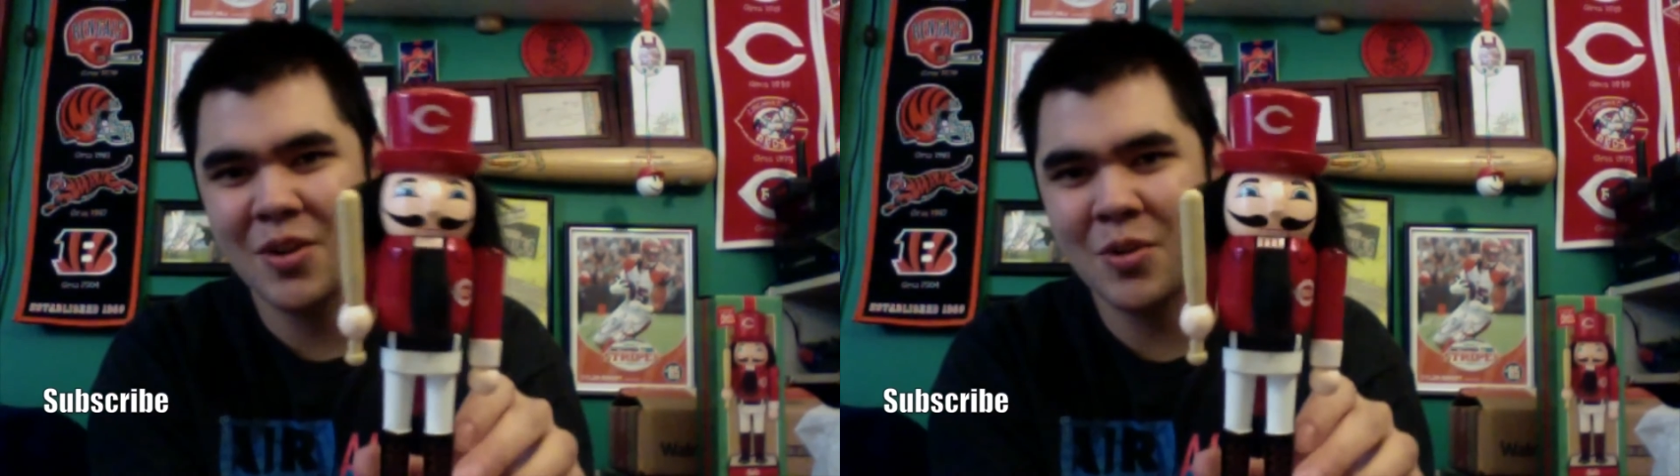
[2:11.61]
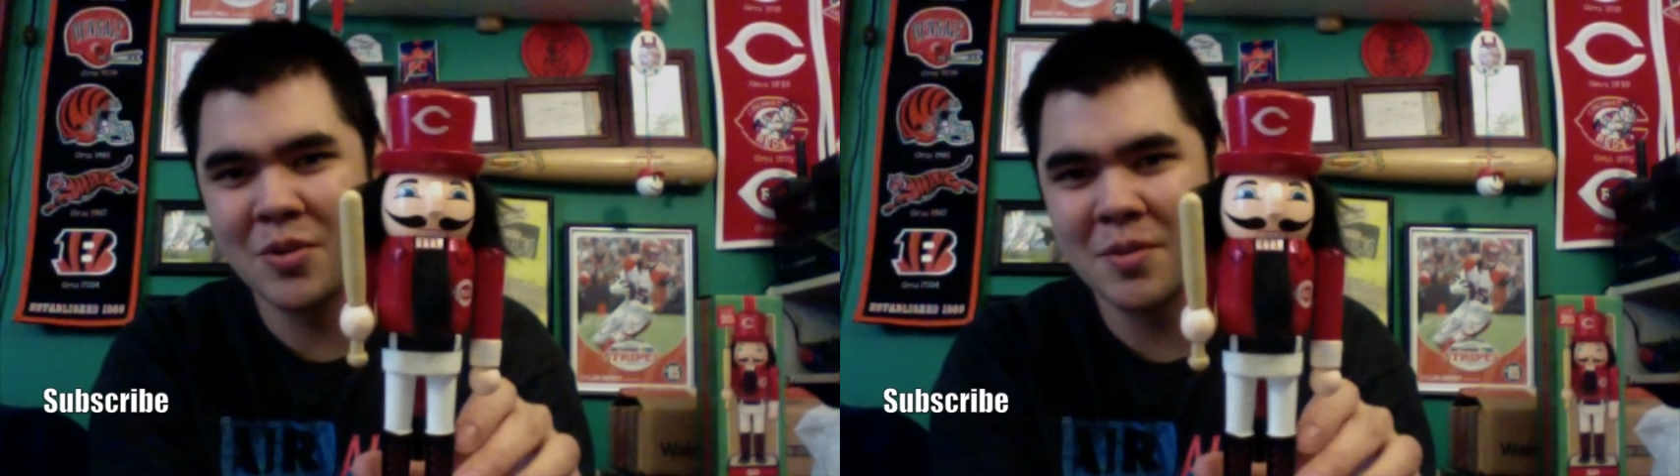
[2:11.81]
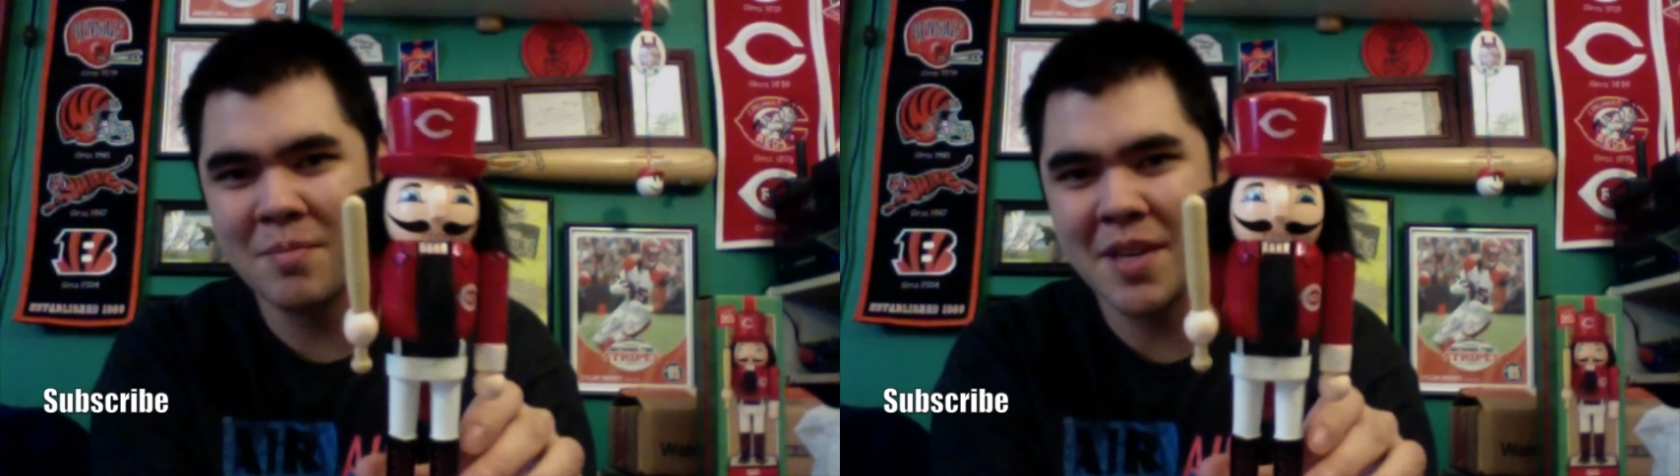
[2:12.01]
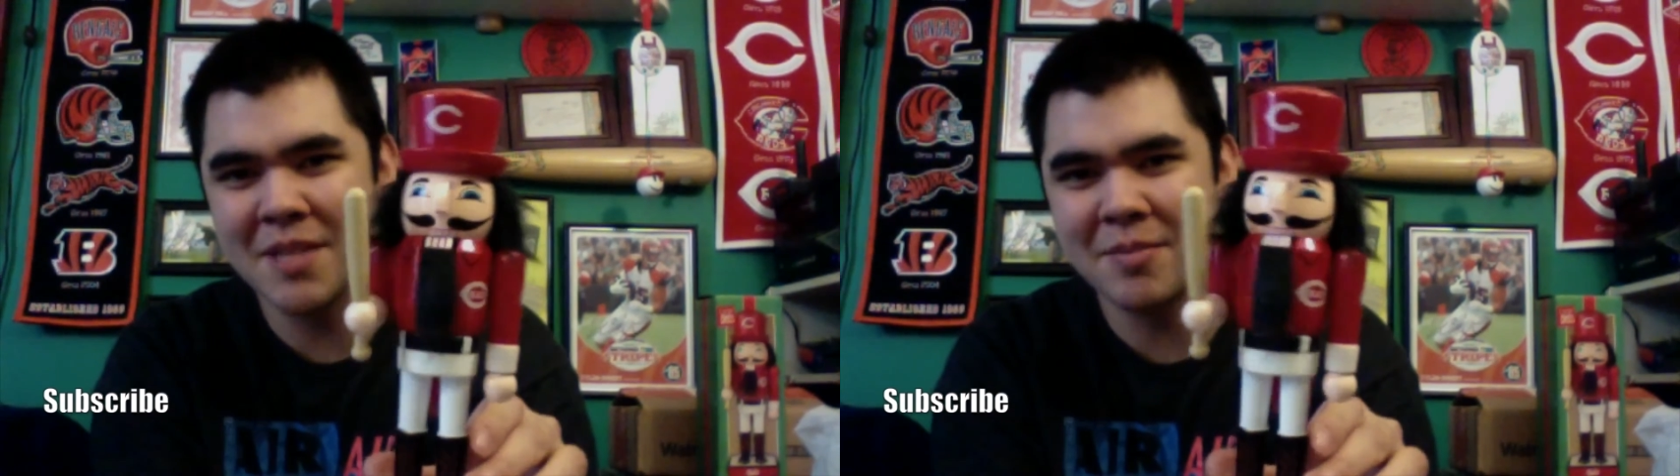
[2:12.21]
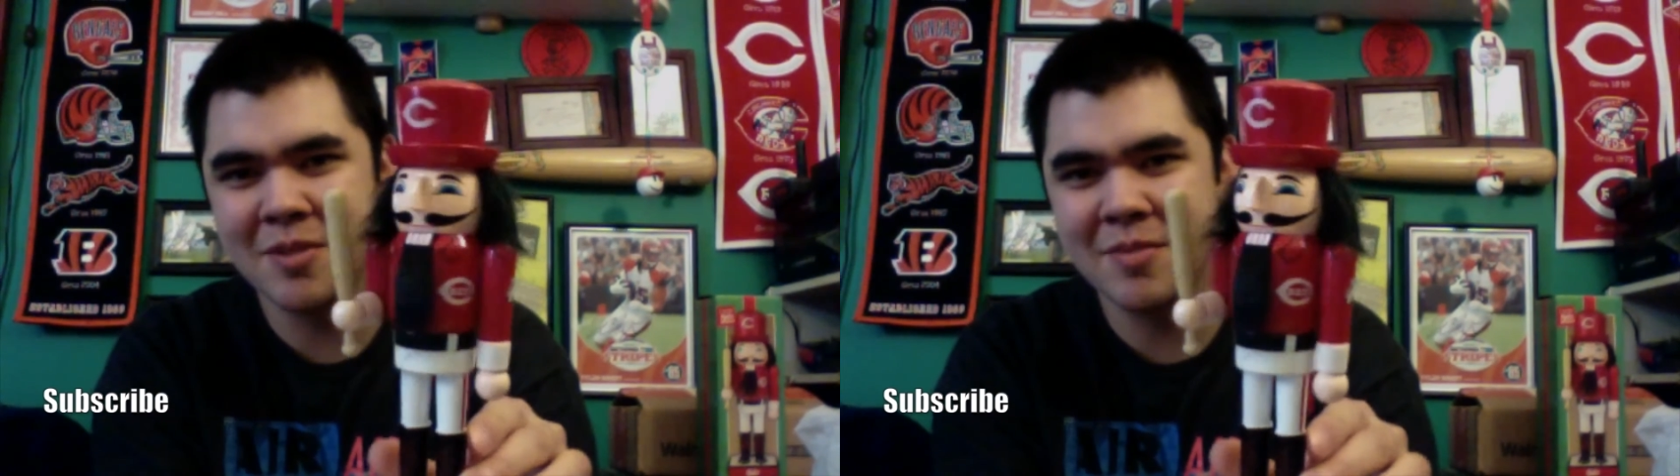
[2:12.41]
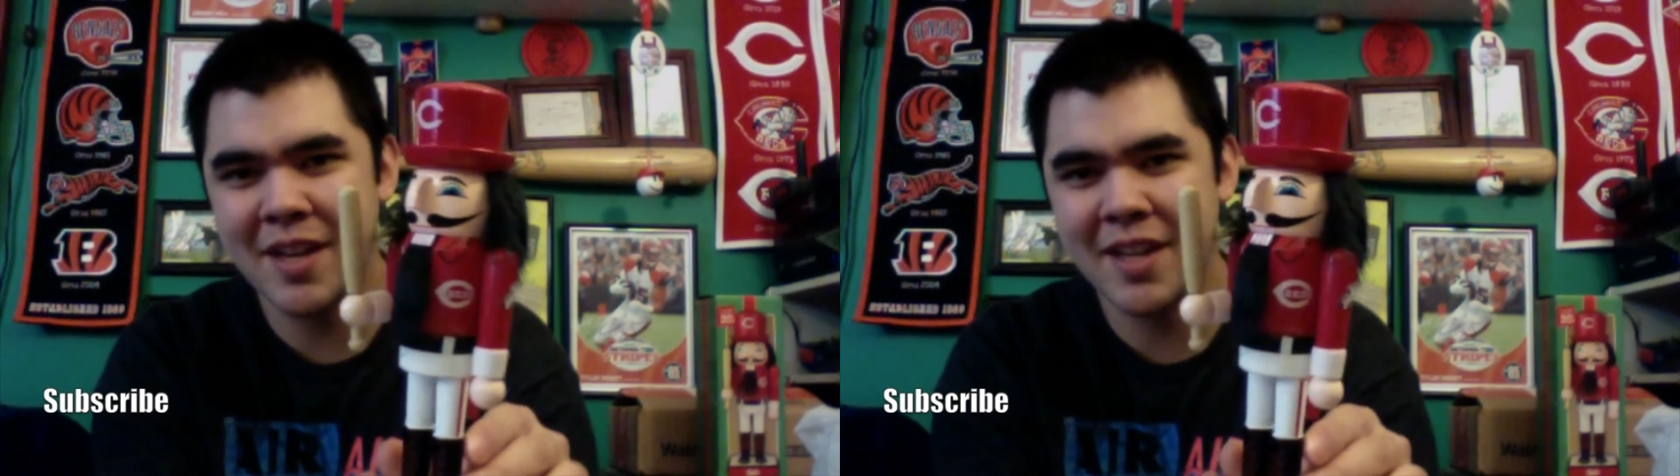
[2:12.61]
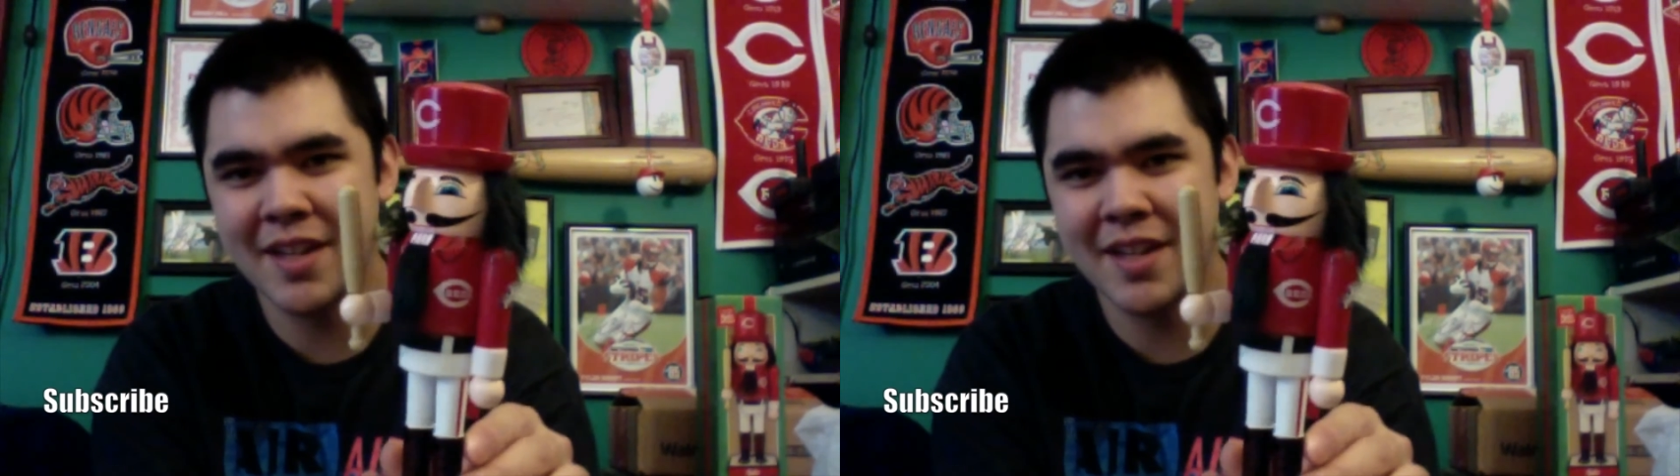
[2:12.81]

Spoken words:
Holding a baseball bat,